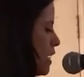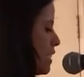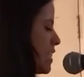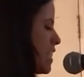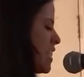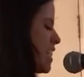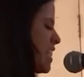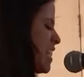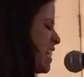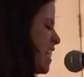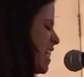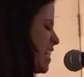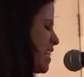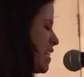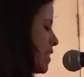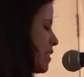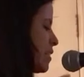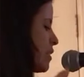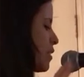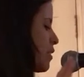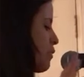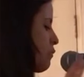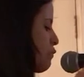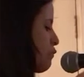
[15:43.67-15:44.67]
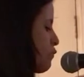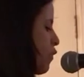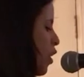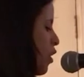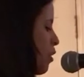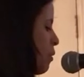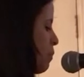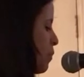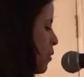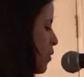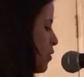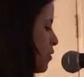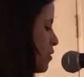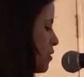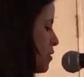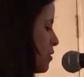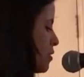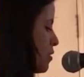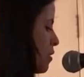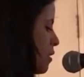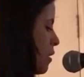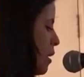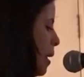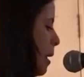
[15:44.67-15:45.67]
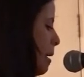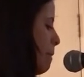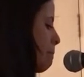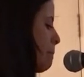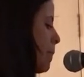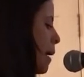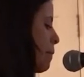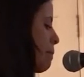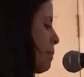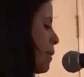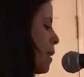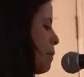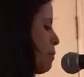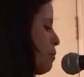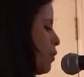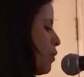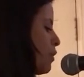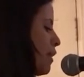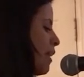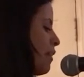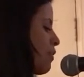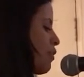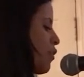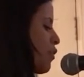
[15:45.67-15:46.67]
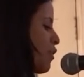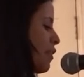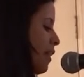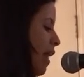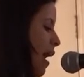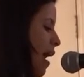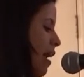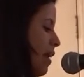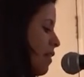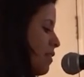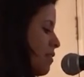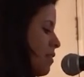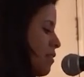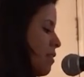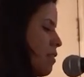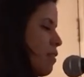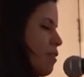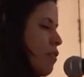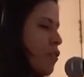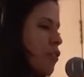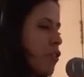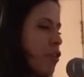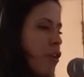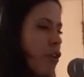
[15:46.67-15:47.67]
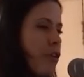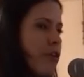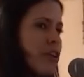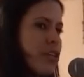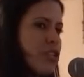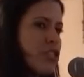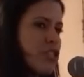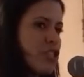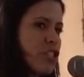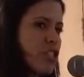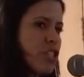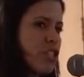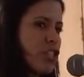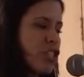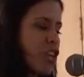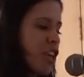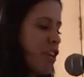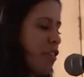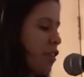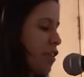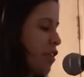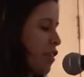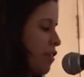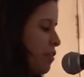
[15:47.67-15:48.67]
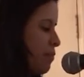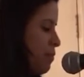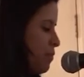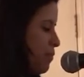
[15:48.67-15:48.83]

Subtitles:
Descendants of farmers, my people and their land nourished each other.